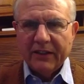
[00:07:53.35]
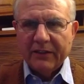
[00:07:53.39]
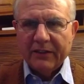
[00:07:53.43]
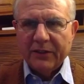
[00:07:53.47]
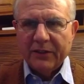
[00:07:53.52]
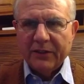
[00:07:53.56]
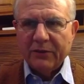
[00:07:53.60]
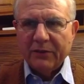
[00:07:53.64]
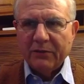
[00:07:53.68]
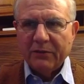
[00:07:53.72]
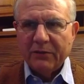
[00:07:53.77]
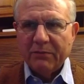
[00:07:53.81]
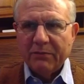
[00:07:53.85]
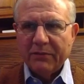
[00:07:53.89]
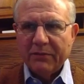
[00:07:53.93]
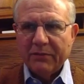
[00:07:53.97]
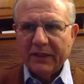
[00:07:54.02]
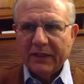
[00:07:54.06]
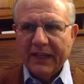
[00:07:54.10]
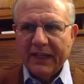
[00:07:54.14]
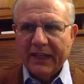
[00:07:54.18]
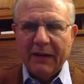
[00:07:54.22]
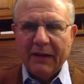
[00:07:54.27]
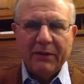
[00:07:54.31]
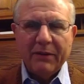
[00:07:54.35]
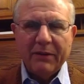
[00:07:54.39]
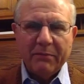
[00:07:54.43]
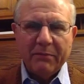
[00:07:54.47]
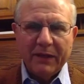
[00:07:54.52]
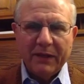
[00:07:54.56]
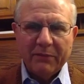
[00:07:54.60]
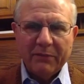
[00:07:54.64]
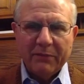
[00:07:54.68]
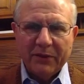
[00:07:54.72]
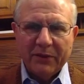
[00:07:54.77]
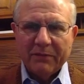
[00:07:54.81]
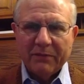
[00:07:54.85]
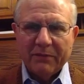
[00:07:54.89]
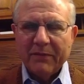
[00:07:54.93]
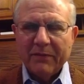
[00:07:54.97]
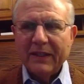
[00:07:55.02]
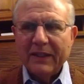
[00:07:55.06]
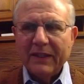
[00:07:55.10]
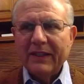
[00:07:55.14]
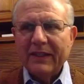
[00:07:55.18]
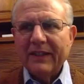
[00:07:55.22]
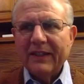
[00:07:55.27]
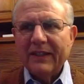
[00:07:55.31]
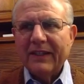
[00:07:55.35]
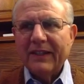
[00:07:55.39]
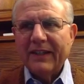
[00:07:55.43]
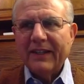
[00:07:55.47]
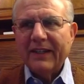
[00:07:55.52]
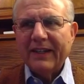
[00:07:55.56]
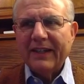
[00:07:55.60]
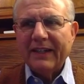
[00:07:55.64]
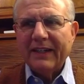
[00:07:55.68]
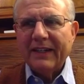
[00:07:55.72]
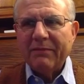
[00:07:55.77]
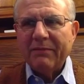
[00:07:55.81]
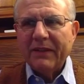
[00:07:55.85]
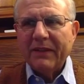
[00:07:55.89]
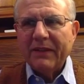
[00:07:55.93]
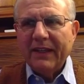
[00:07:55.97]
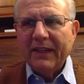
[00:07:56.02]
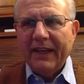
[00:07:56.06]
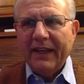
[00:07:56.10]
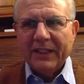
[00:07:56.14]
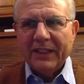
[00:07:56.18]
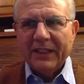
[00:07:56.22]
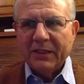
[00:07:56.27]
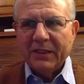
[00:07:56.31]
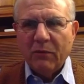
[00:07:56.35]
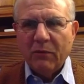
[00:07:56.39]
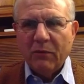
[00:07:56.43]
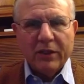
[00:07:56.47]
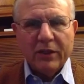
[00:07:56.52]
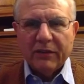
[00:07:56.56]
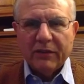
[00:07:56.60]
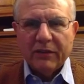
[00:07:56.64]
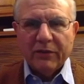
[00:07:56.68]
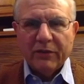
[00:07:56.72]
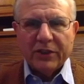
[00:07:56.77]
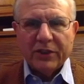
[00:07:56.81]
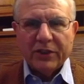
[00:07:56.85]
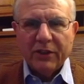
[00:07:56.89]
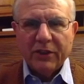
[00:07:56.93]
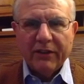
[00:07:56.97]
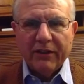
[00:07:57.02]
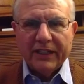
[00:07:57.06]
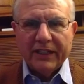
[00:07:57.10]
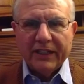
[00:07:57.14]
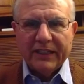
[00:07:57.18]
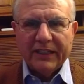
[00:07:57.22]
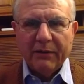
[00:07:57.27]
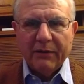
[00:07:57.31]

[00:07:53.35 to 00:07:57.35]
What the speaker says: new cabinet member, has some wonderful stories.